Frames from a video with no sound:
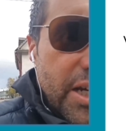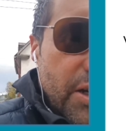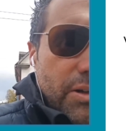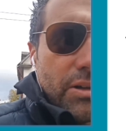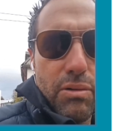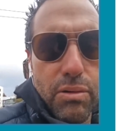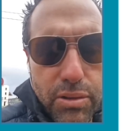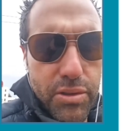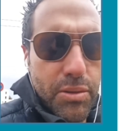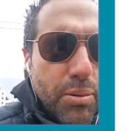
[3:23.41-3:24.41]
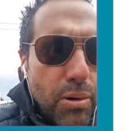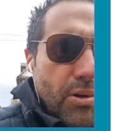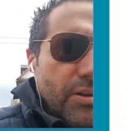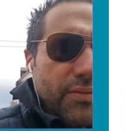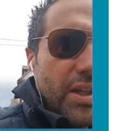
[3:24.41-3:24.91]
ear or a
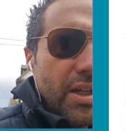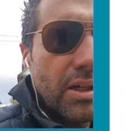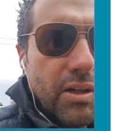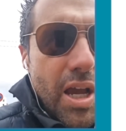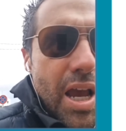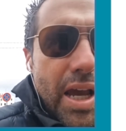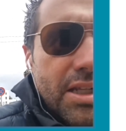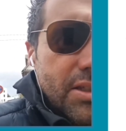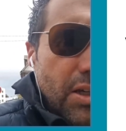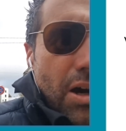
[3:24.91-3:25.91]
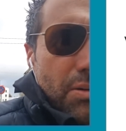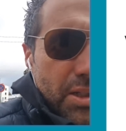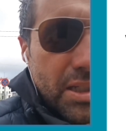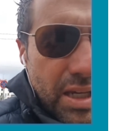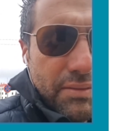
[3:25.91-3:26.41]
supportive ear. It's
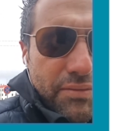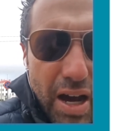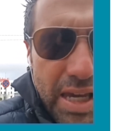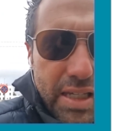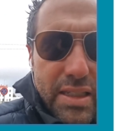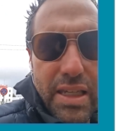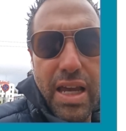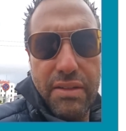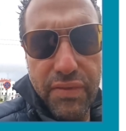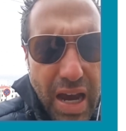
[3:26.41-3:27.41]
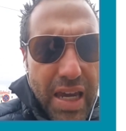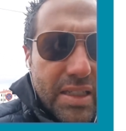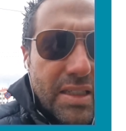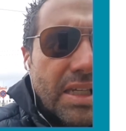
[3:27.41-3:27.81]
always advice, advice,